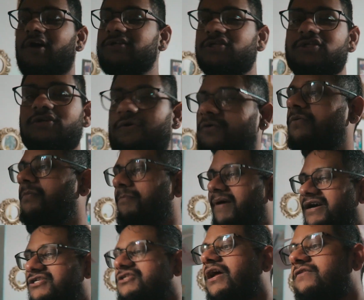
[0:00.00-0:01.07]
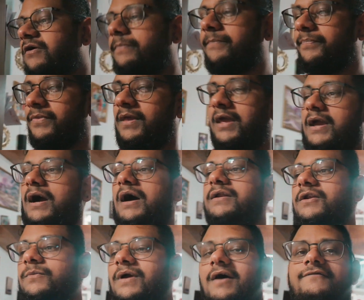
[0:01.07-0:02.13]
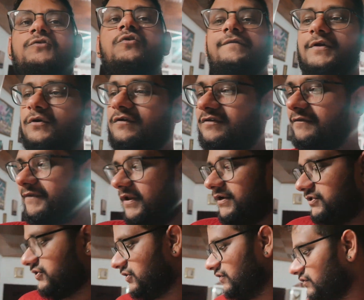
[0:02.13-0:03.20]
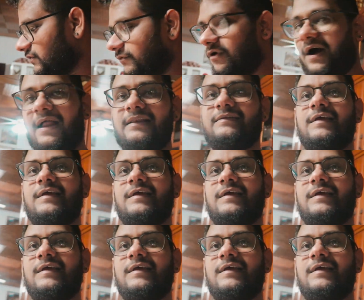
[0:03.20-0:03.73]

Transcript: lunch now, mash that up. And ah, then we have two videos to finish. So we're gonna